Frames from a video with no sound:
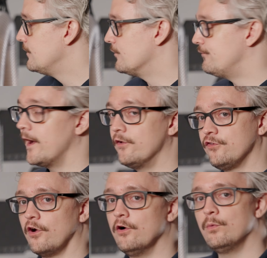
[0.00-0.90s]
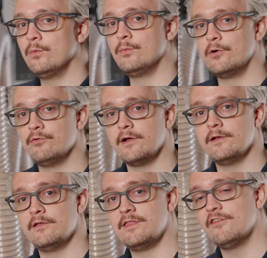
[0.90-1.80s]
So file start will
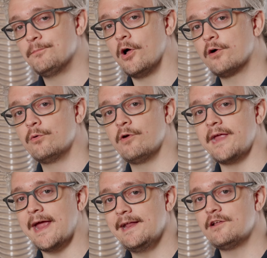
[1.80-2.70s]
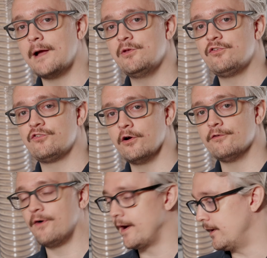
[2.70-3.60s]
run, this block will run anytime you start a
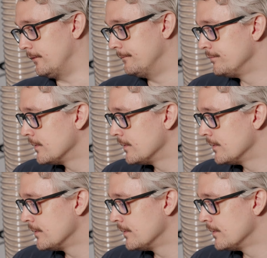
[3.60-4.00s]
file.